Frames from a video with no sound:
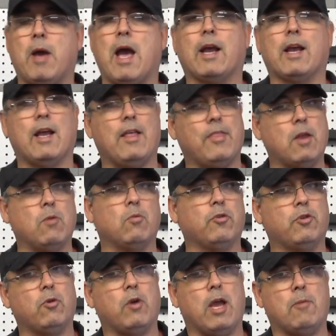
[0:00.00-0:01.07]
back, and then we'll
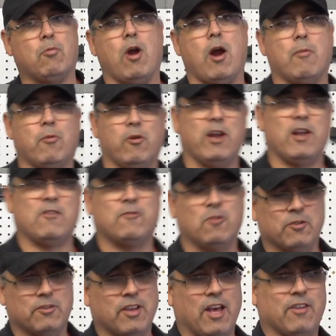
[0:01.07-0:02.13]
do a proper and
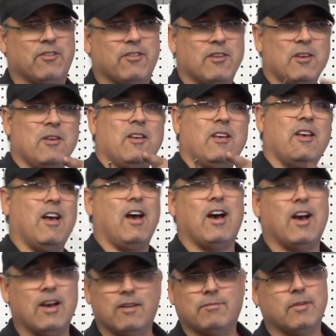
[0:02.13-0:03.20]
full test.
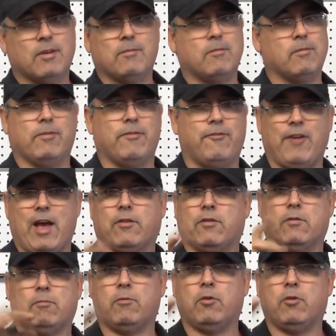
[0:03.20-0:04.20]
Fast